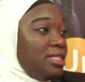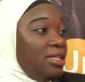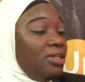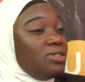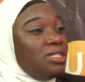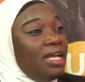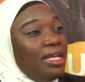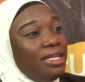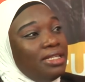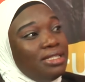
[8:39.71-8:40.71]
Yeah. It looks
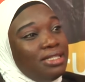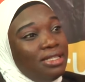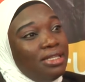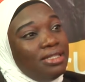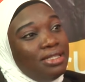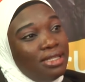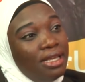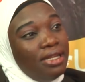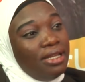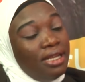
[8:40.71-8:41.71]
like it's
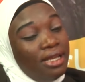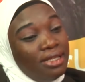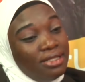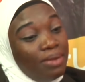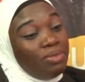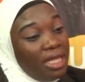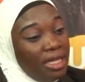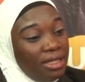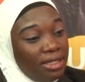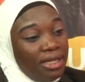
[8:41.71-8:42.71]
it's
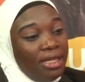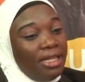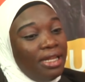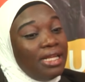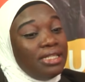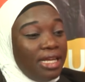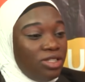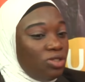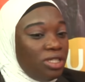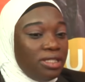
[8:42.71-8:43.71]
something that I
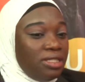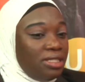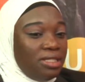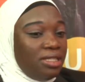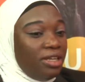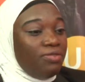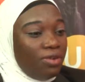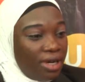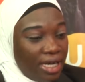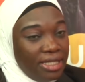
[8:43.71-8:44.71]
shouldn't take
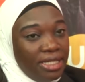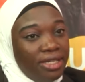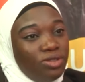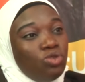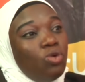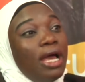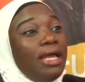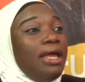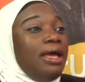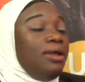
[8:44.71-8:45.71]
for granted. Mm. So
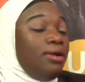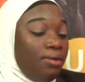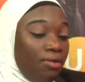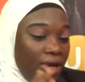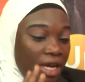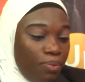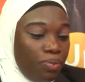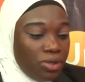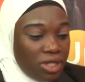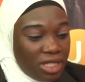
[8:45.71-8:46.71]
I, I really
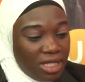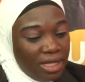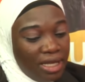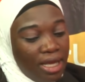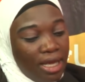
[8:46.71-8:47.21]
put